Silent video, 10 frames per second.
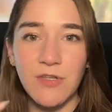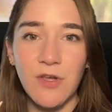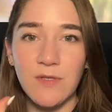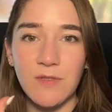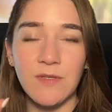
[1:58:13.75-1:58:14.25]
the
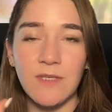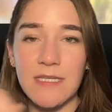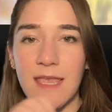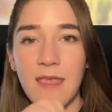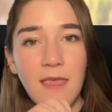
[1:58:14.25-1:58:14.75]
show is
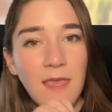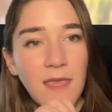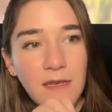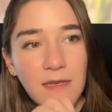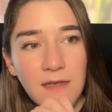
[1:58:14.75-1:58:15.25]
really
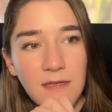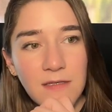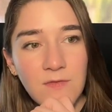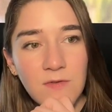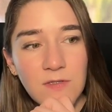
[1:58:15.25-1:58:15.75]
taking it
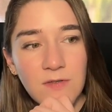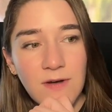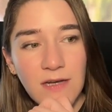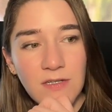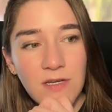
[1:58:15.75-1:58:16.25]
in a different
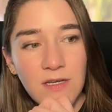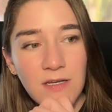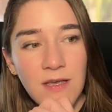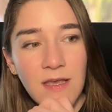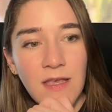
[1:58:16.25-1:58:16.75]

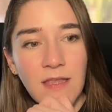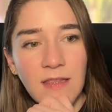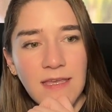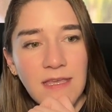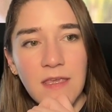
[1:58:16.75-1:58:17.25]
direction.
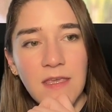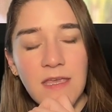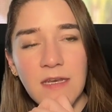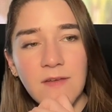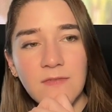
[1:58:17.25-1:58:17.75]
Like,
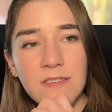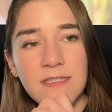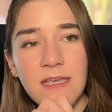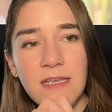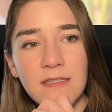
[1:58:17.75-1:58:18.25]
he
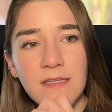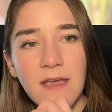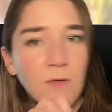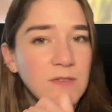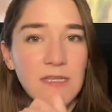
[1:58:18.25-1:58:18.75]
never
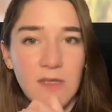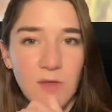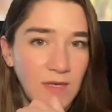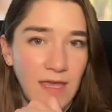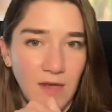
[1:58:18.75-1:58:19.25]
says, I will
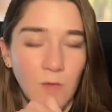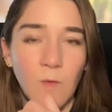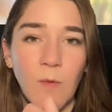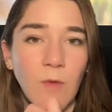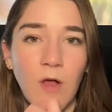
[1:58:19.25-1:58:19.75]
see you
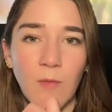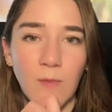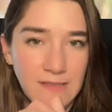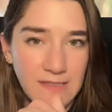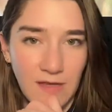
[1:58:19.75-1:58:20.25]
again, or we will
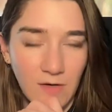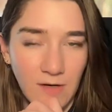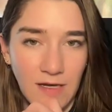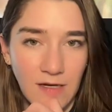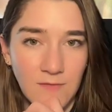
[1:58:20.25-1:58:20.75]
all be
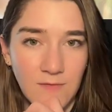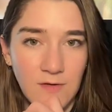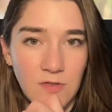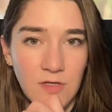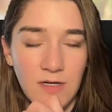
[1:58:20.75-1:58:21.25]
together again in
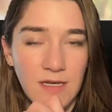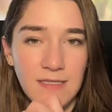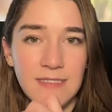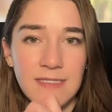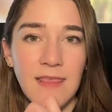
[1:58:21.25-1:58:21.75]
the future.
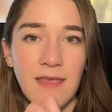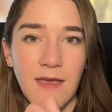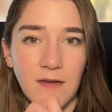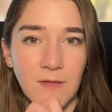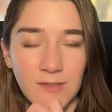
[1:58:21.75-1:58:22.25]
He doesn't say
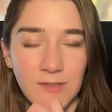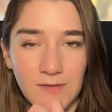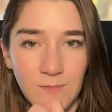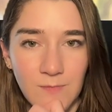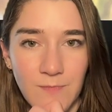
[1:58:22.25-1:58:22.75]
that in the
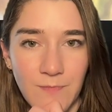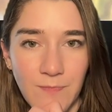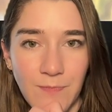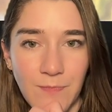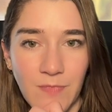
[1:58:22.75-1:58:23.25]
books.
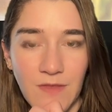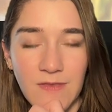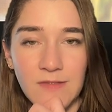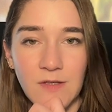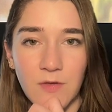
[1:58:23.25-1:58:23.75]

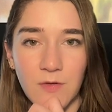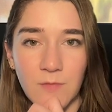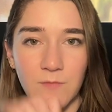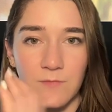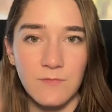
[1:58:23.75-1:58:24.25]
That's
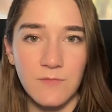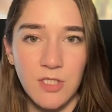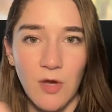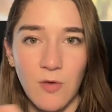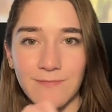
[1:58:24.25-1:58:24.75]
all
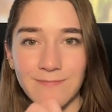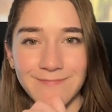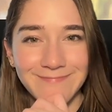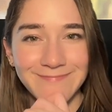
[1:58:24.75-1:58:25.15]
show.